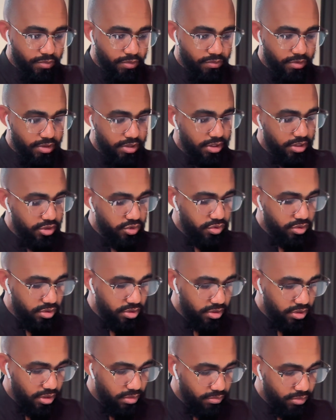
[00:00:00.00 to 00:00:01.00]
I think he uses the
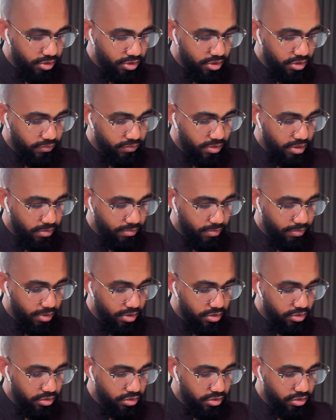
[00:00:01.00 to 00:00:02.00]
same brushes every time. I'm not
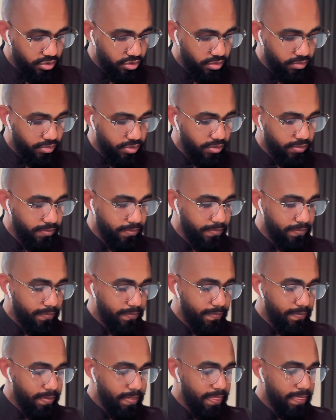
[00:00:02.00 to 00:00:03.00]
necessarily sure, but
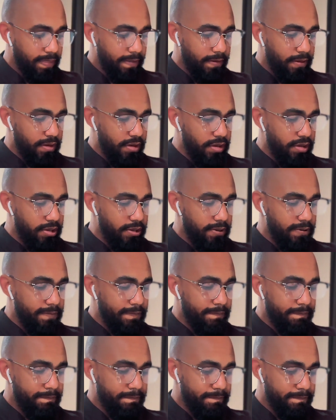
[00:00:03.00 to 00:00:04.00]
um,